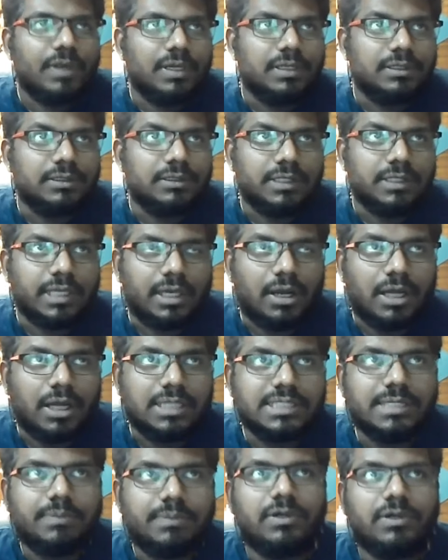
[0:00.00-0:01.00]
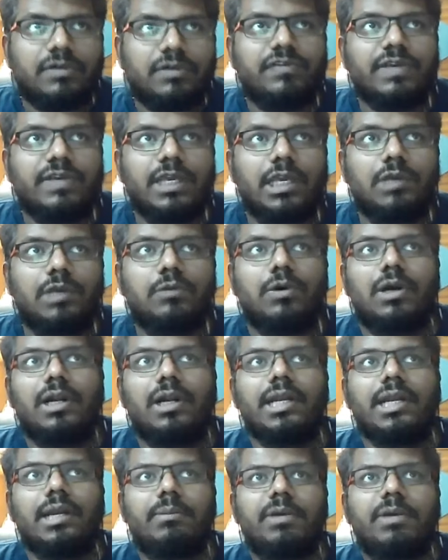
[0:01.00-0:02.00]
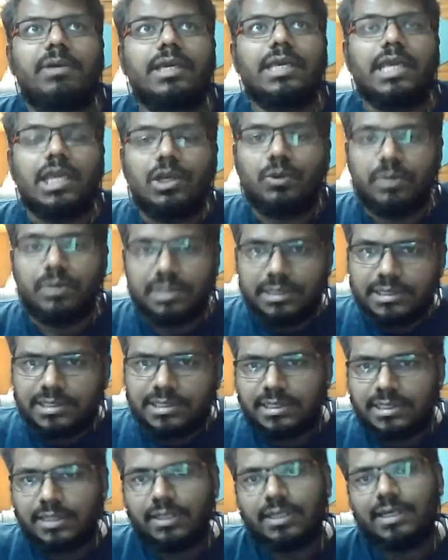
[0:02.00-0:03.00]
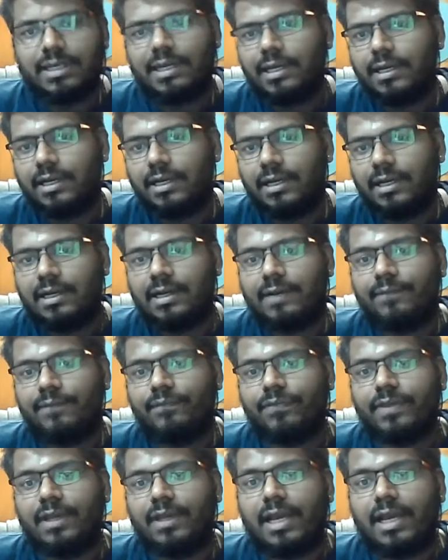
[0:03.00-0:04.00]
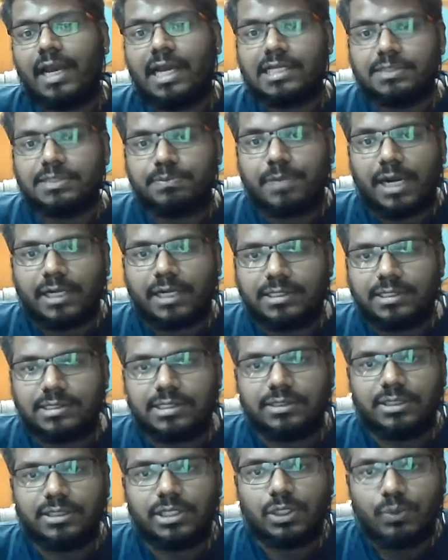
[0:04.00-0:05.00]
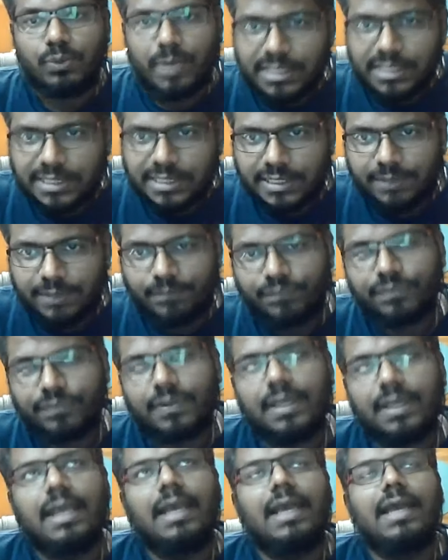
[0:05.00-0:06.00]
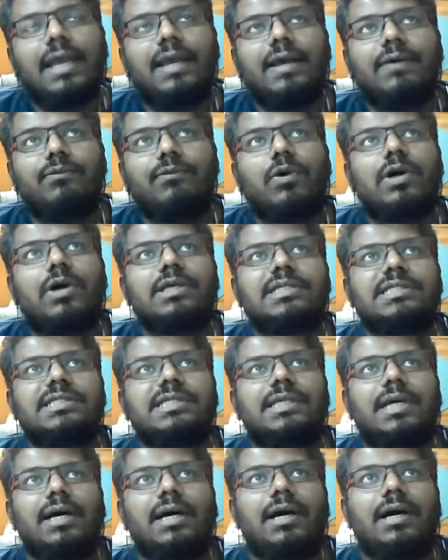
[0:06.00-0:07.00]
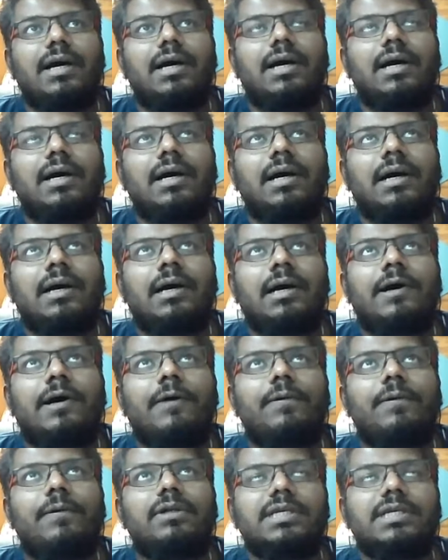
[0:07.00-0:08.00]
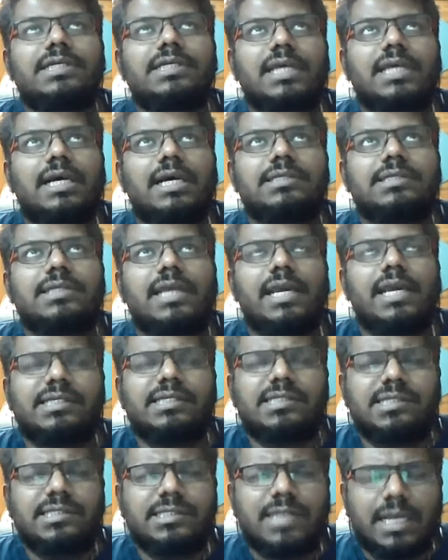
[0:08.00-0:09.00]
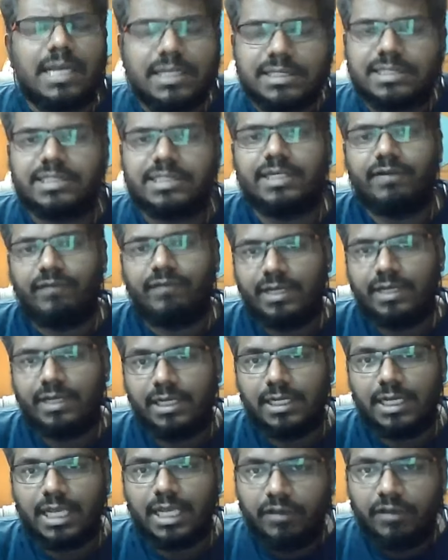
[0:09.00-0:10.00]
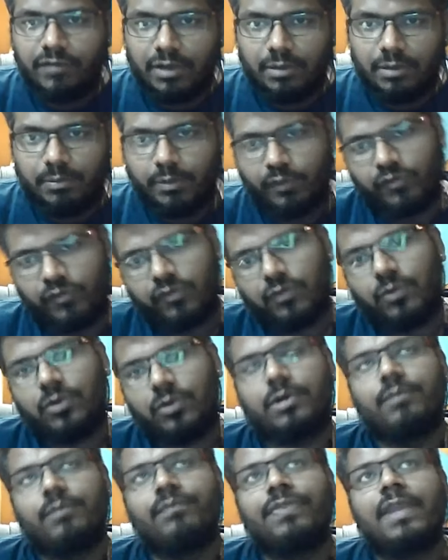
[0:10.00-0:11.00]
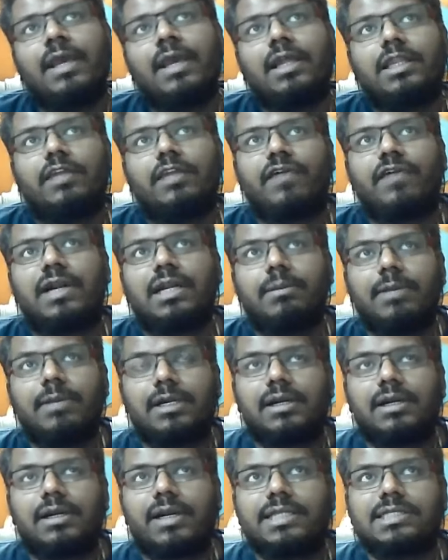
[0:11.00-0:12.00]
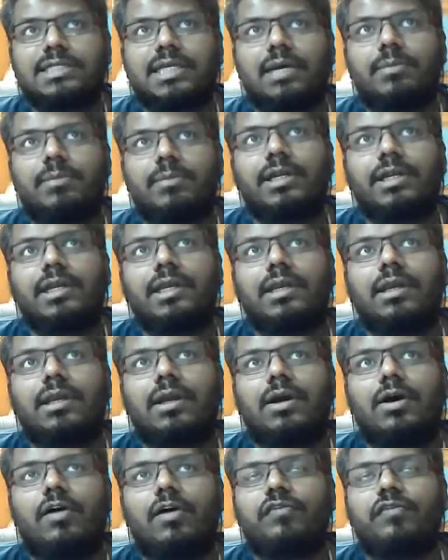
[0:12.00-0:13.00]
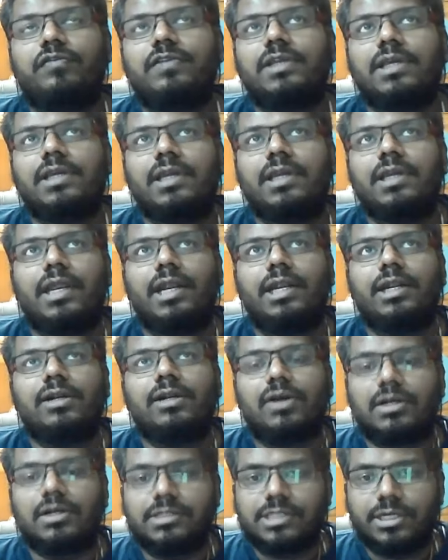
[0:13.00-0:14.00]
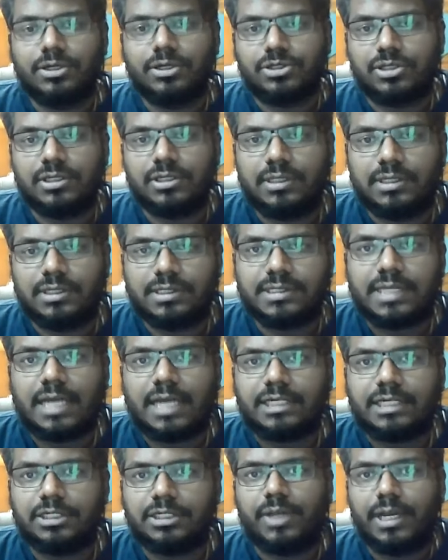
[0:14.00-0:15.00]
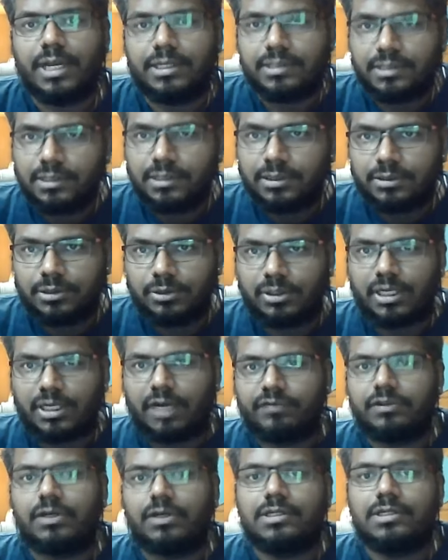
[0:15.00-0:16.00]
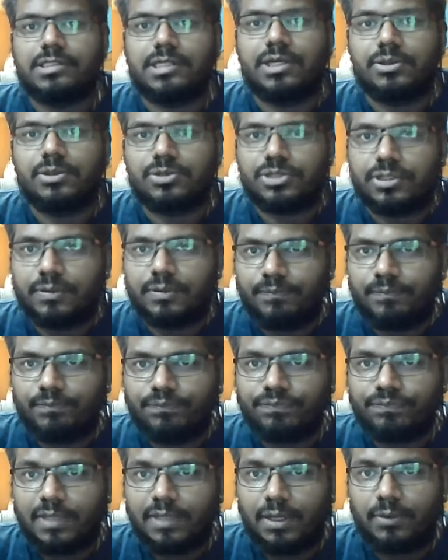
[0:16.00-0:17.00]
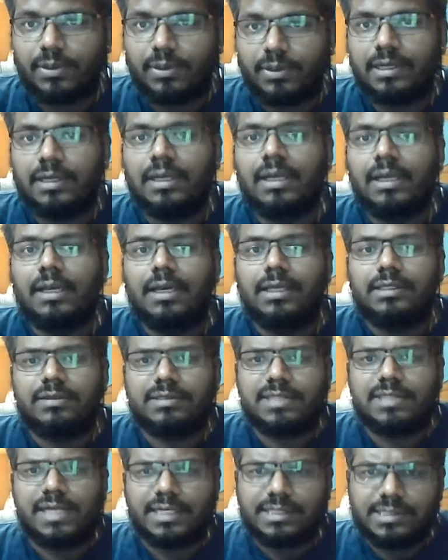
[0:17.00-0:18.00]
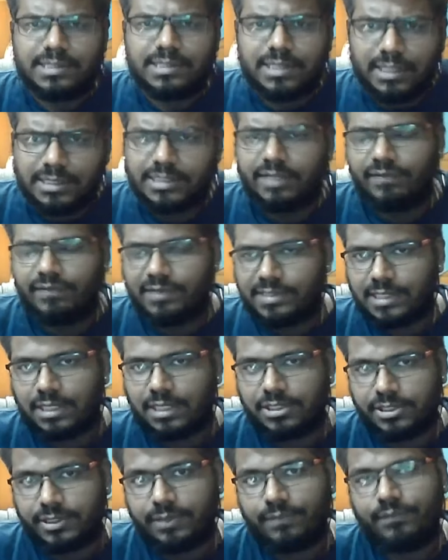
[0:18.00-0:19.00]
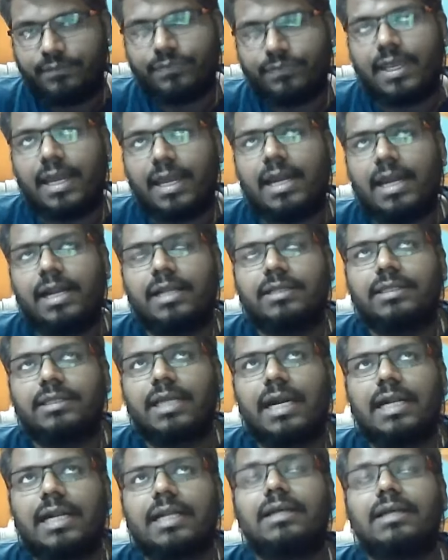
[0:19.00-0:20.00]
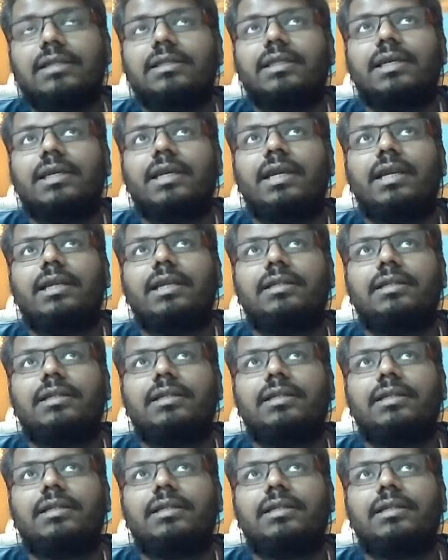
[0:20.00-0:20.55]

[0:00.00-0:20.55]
the concept of equality among equals, as practiced in the US, was discussed extensively even before the Fundamental Rights Committee of the Indian Constitution sat together to craft the Constitution. Okay, there was an extensive discussion, and in that they